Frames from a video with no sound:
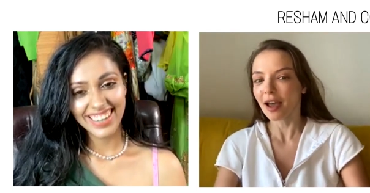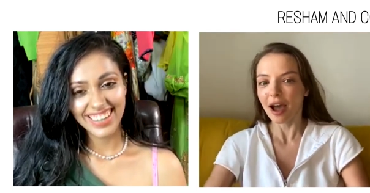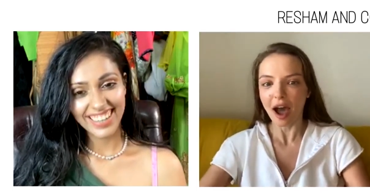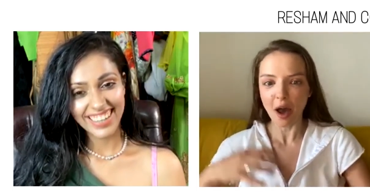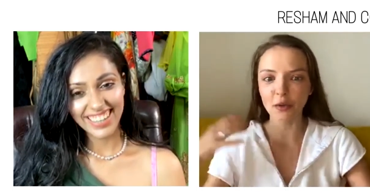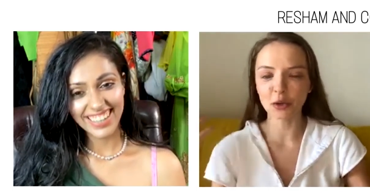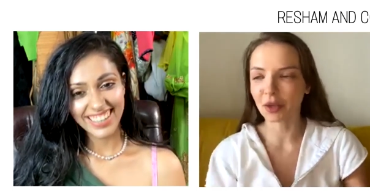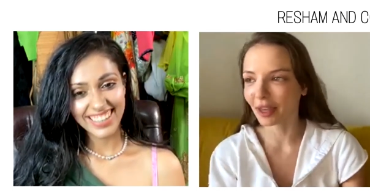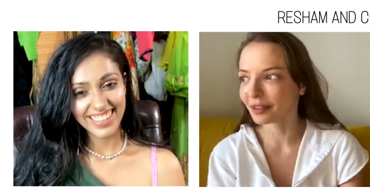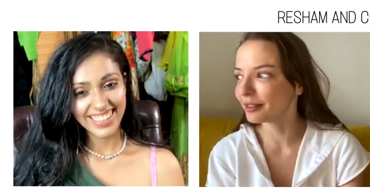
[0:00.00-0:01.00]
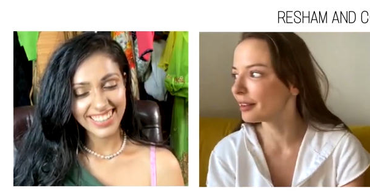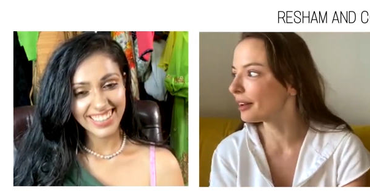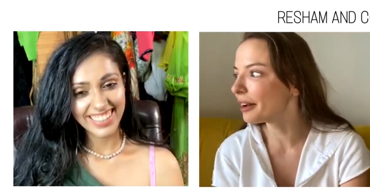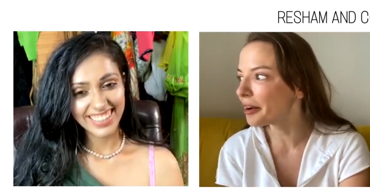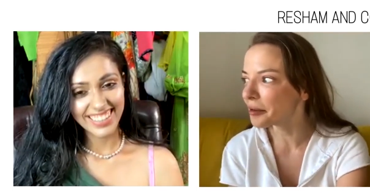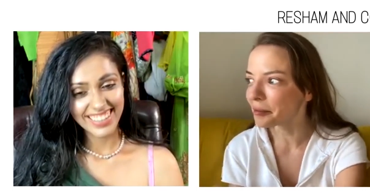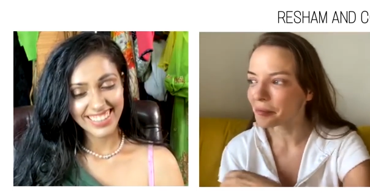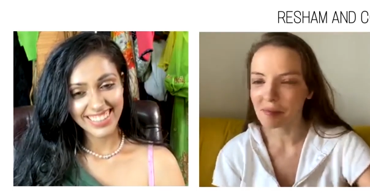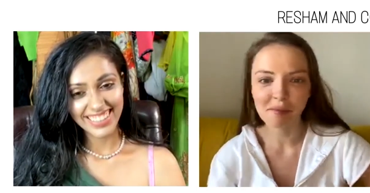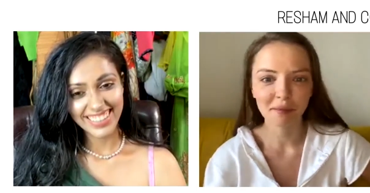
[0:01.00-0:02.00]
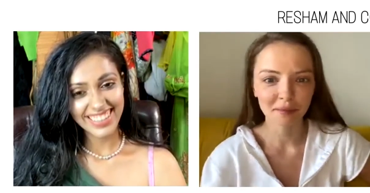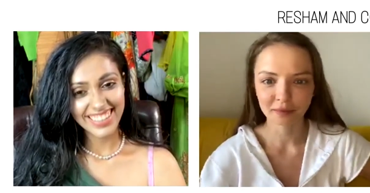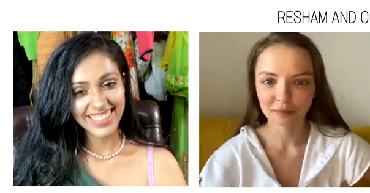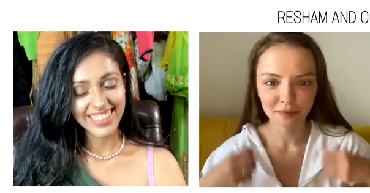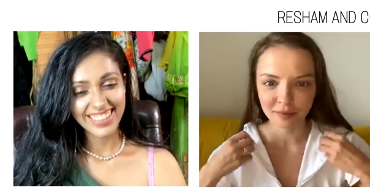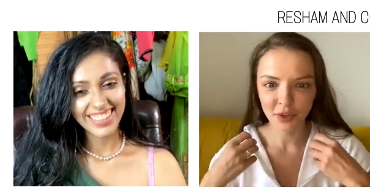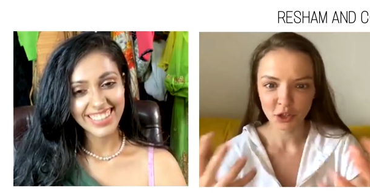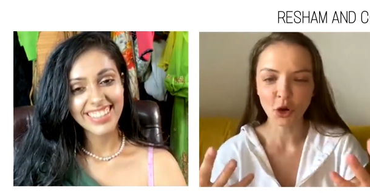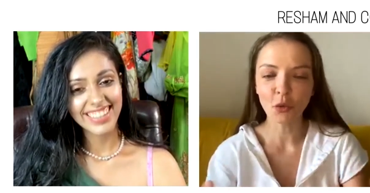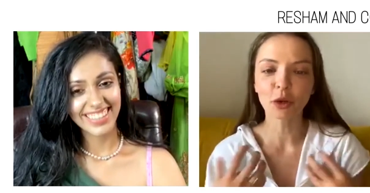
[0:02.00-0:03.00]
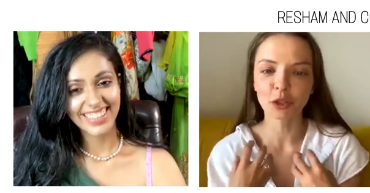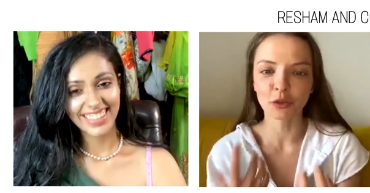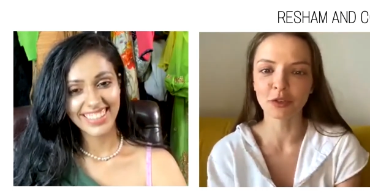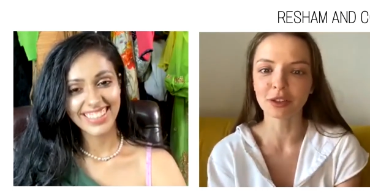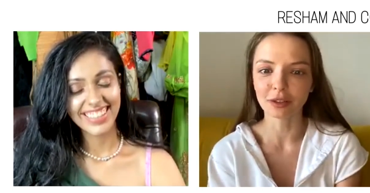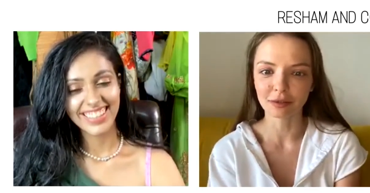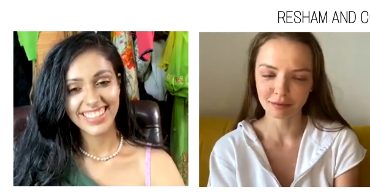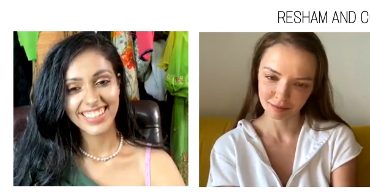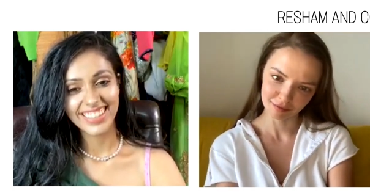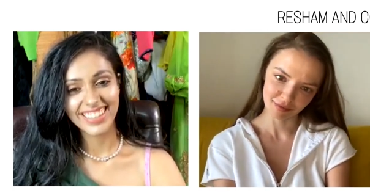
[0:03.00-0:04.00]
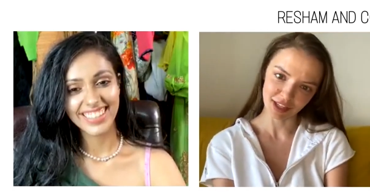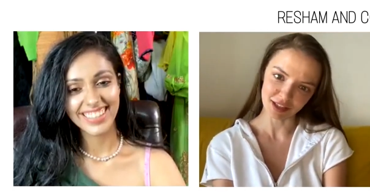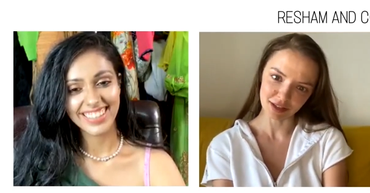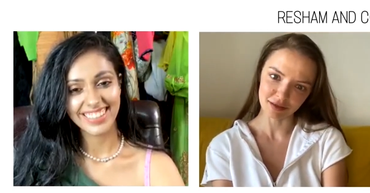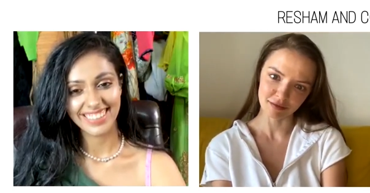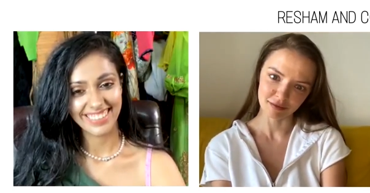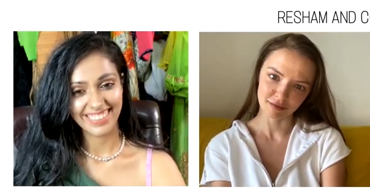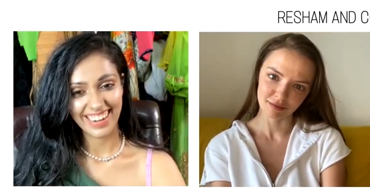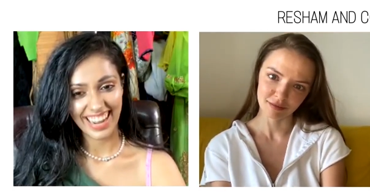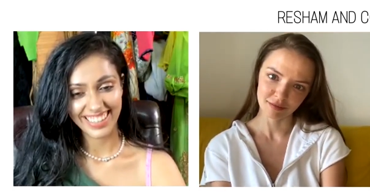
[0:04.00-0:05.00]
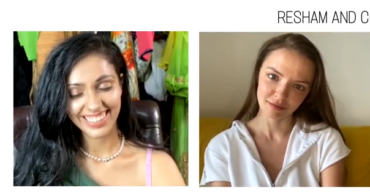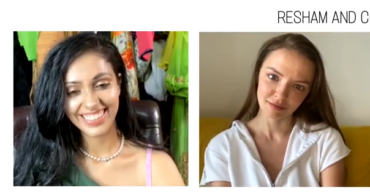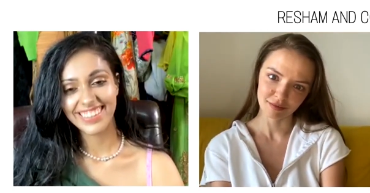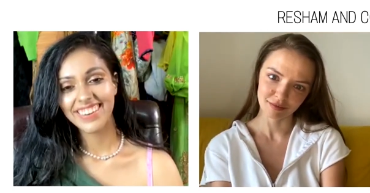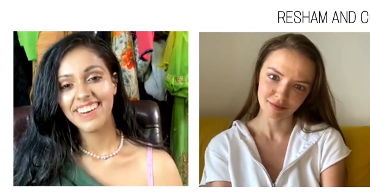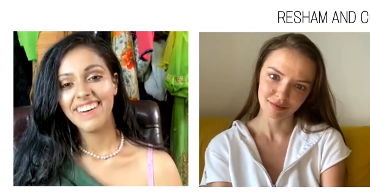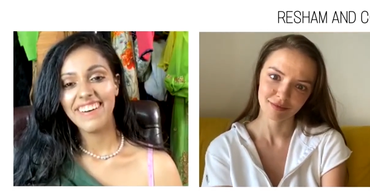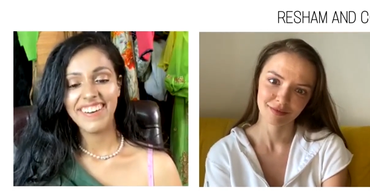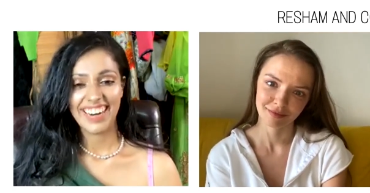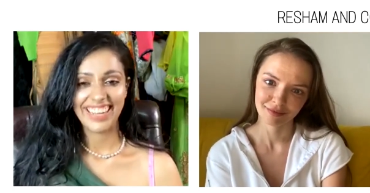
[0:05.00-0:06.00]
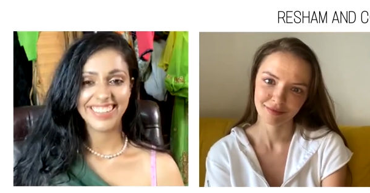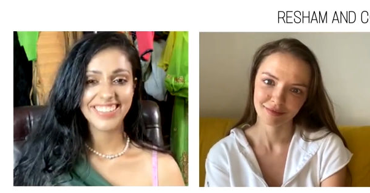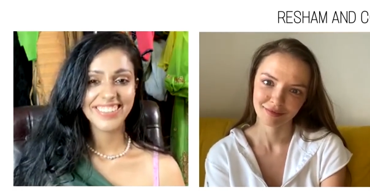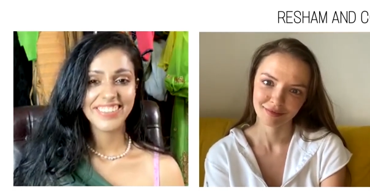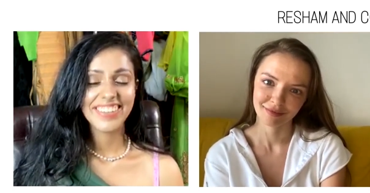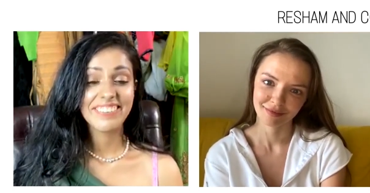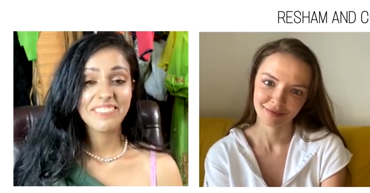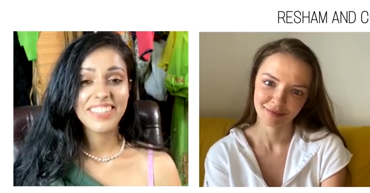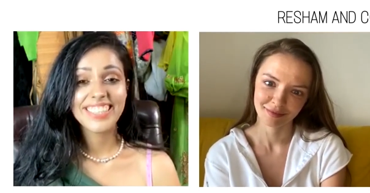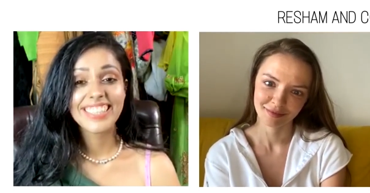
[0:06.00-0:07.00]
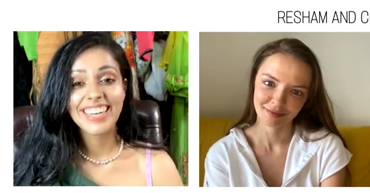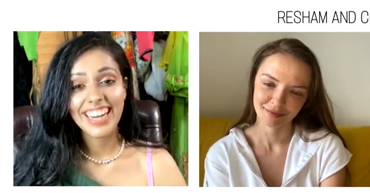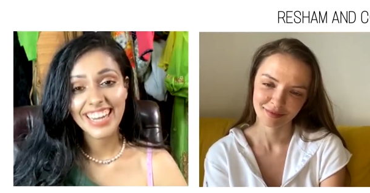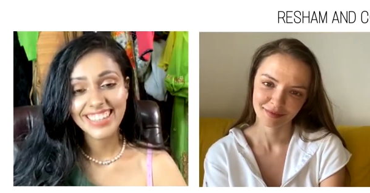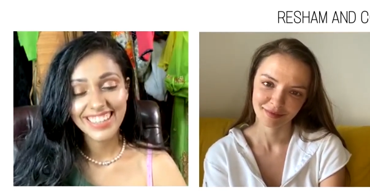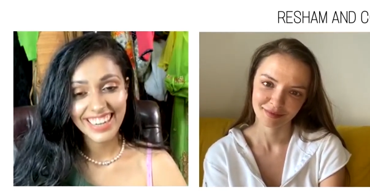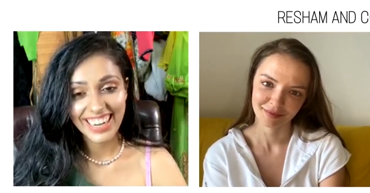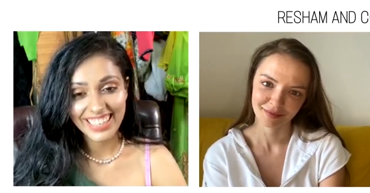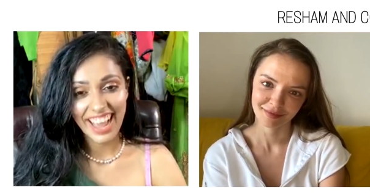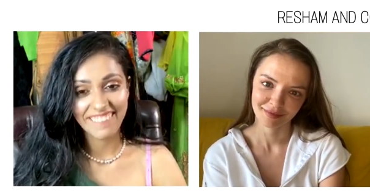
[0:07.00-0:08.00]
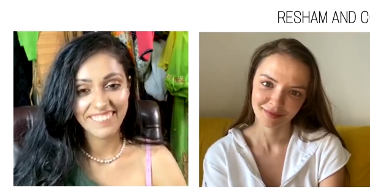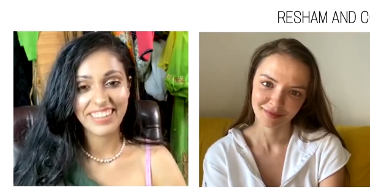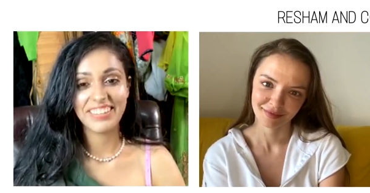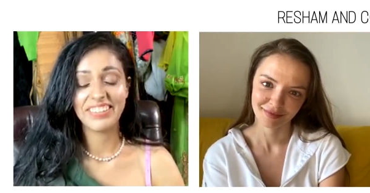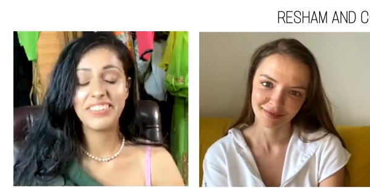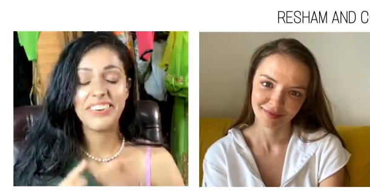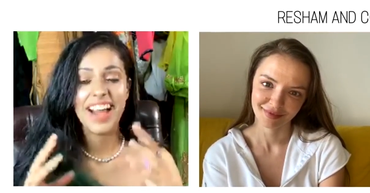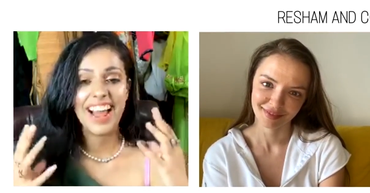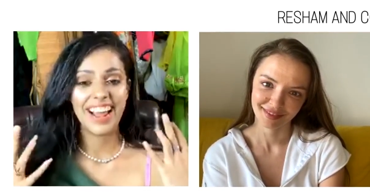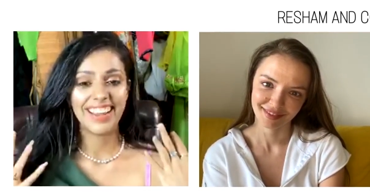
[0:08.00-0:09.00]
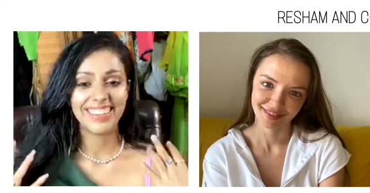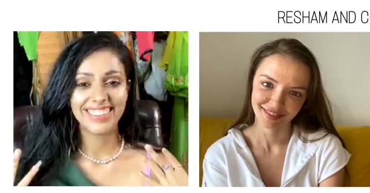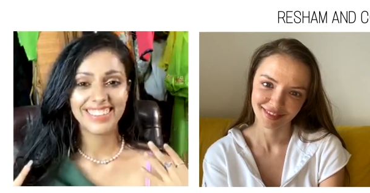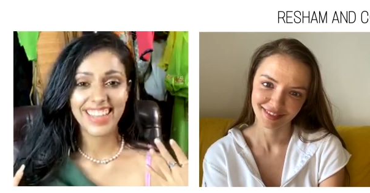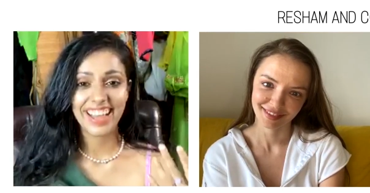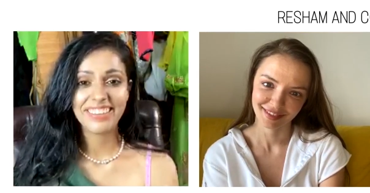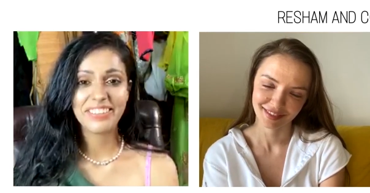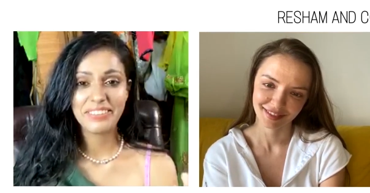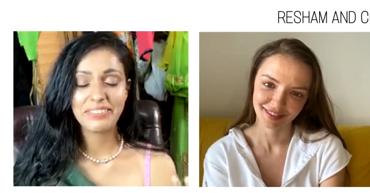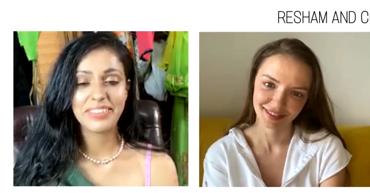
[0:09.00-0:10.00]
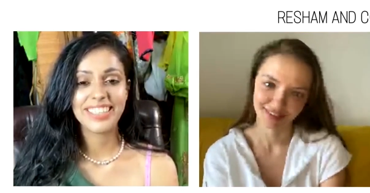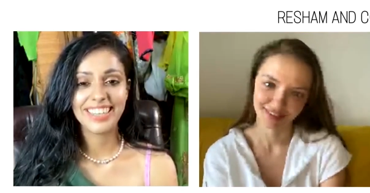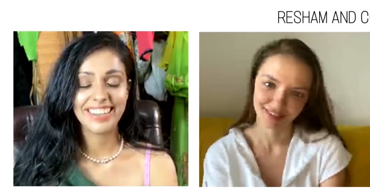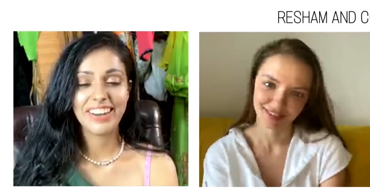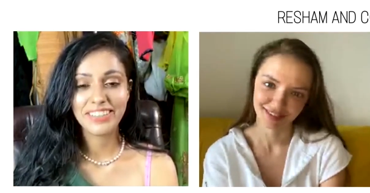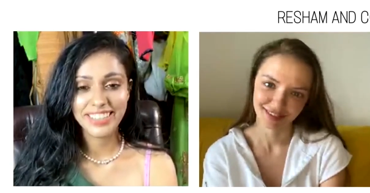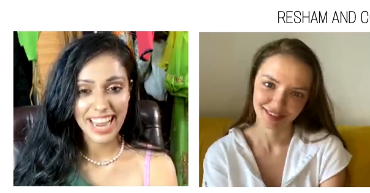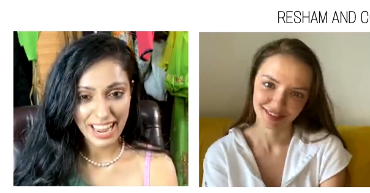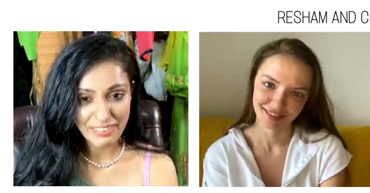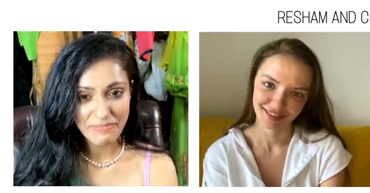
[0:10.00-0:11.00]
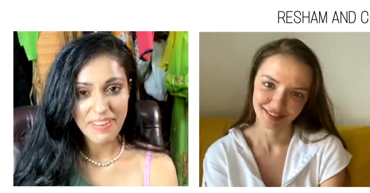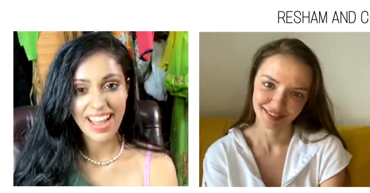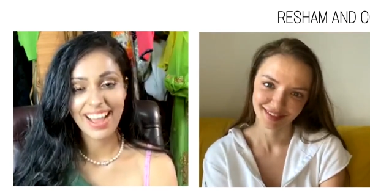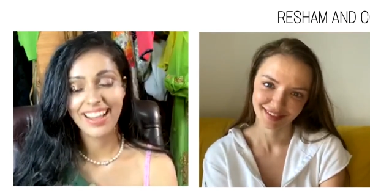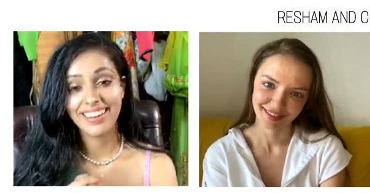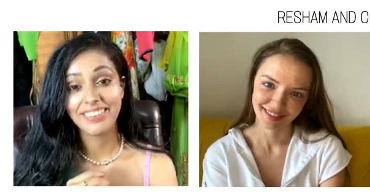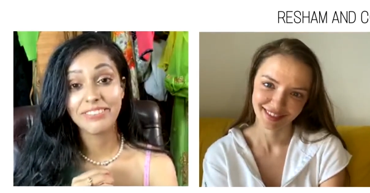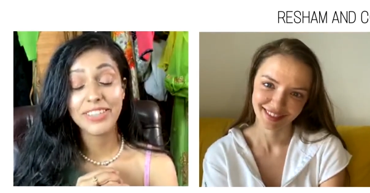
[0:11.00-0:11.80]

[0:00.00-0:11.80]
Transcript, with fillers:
Speaker 1: how you can um, show what you feel. Yes. Right. All
Speaker 2: right. So it was great, great having you, and thank you for taking out time and for